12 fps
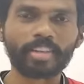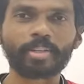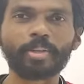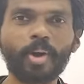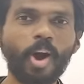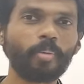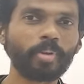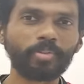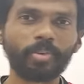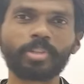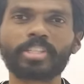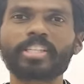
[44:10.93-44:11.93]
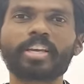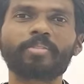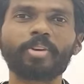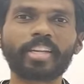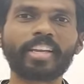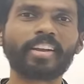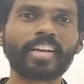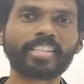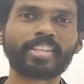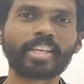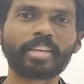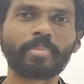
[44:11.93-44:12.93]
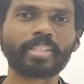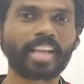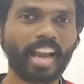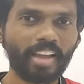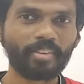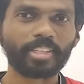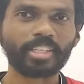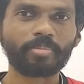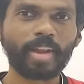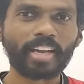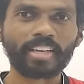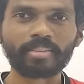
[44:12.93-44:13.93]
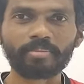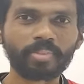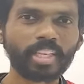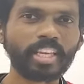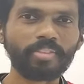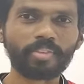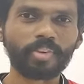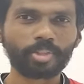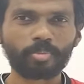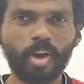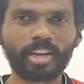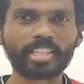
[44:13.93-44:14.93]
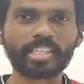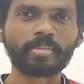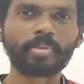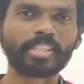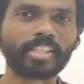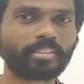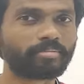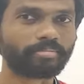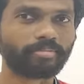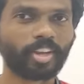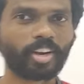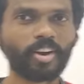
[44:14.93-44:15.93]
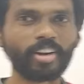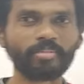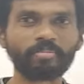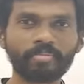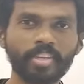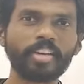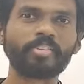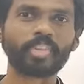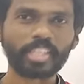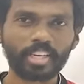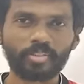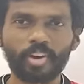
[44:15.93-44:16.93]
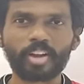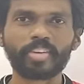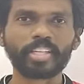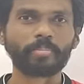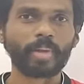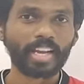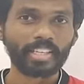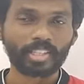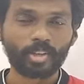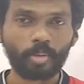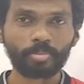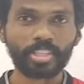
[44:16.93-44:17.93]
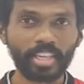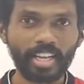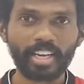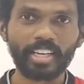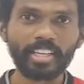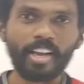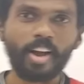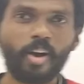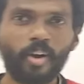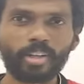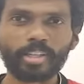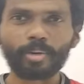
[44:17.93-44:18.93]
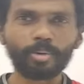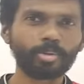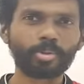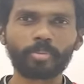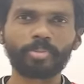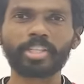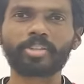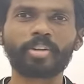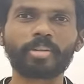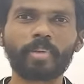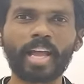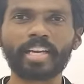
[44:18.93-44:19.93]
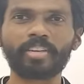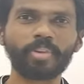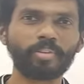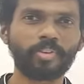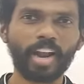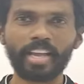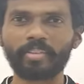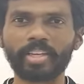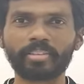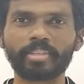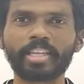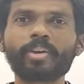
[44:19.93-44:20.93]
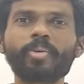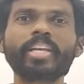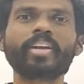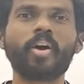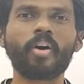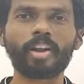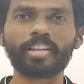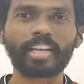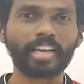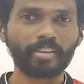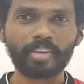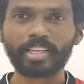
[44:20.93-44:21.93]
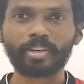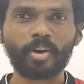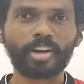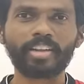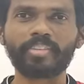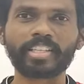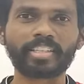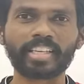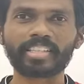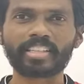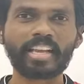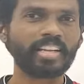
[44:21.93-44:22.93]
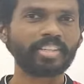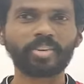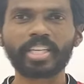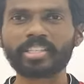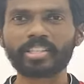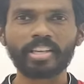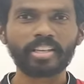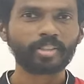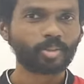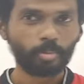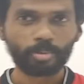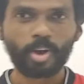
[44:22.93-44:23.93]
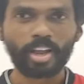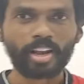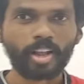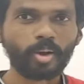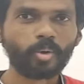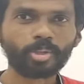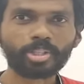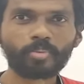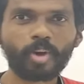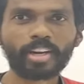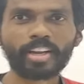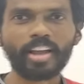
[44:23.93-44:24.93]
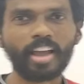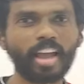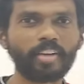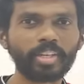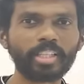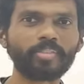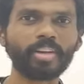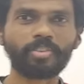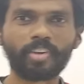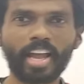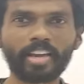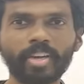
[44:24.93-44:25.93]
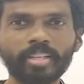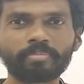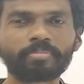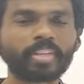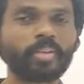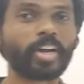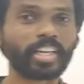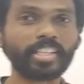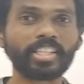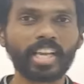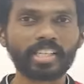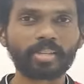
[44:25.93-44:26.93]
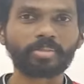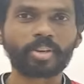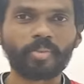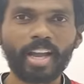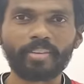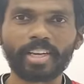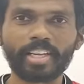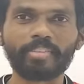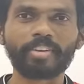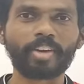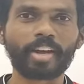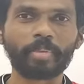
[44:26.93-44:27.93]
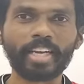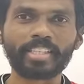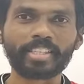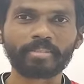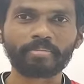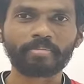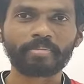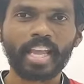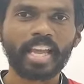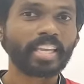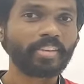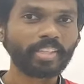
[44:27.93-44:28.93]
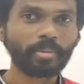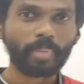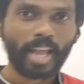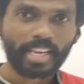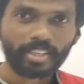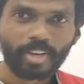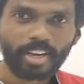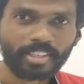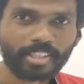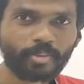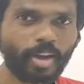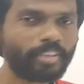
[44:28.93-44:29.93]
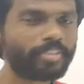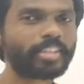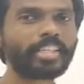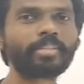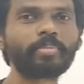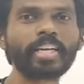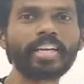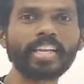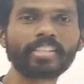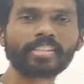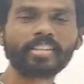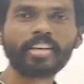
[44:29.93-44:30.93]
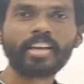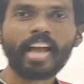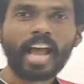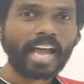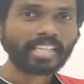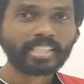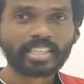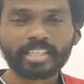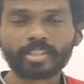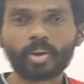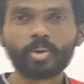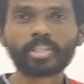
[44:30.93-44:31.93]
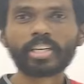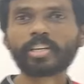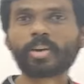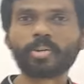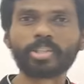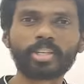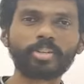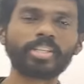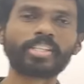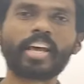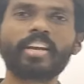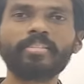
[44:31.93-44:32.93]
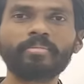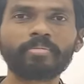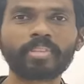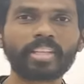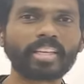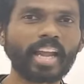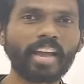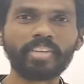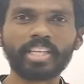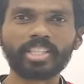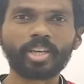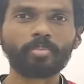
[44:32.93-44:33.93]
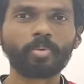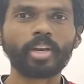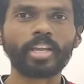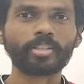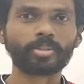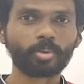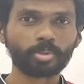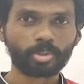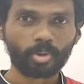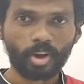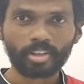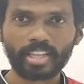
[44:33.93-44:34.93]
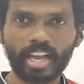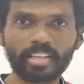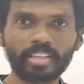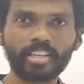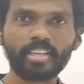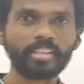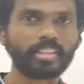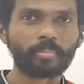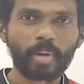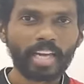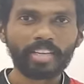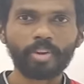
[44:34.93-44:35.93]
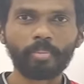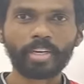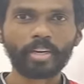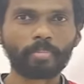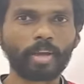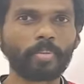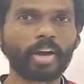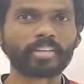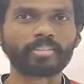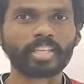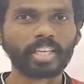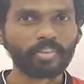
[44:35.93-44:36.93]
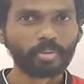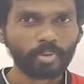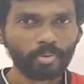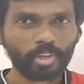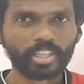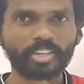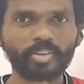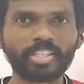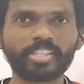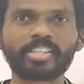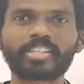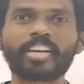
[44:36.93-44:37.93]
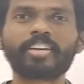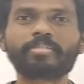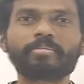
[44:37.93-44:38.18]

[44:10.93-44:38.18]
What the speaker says: You know how many forces are working on us to keep us alive on this planet? Even for small disturbances, we are gone. First of all, when the planet stops suddenly, all the loose objects on the planet will fly away, including all the living, non-living things, trees, topsoil, ocean water, everything will fly away. Where is the chance of survival, even for a minute? Even the planet will not survive for these many days. As it gets closer and closer to the sun, the gravitational pull is so strong that the planet will be ripped apart even before it reaches the sun.